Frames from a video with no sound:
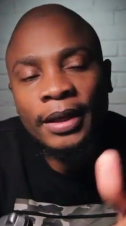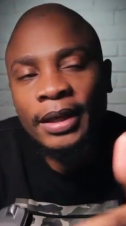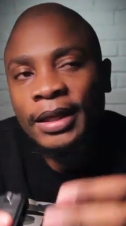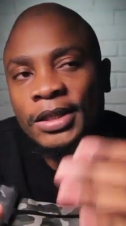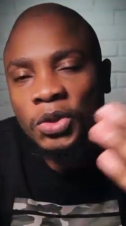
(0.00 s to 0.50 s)

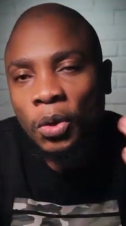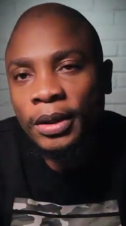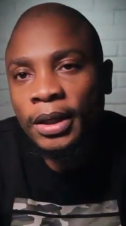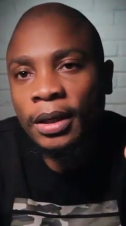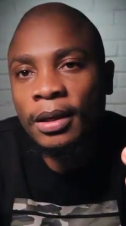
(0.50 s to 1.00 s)
he is
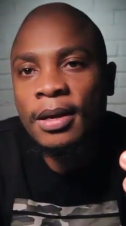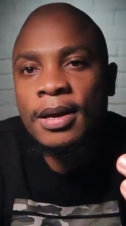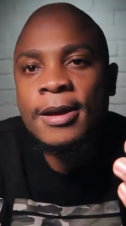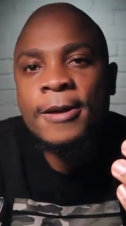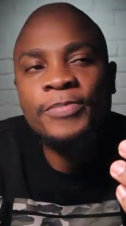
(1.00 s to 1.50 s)
talking
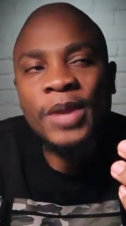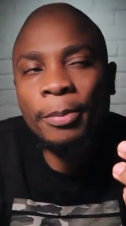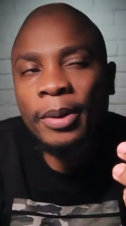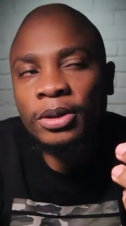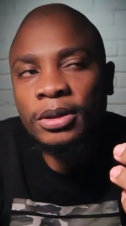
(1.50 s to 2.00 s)

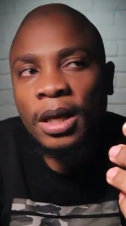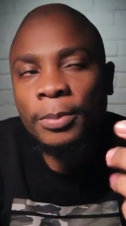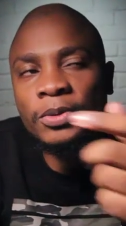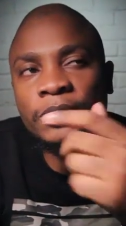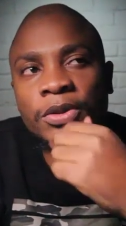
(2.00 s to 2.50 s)
about
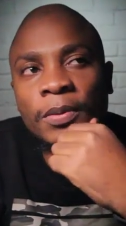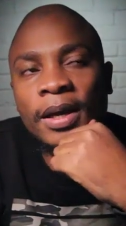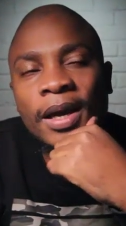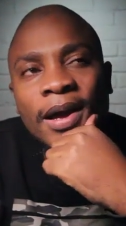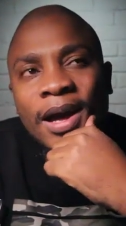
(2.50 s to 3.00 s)
Apostle
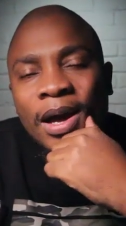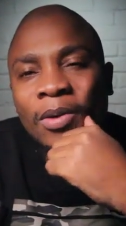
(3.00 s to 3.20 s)
Chiwenga.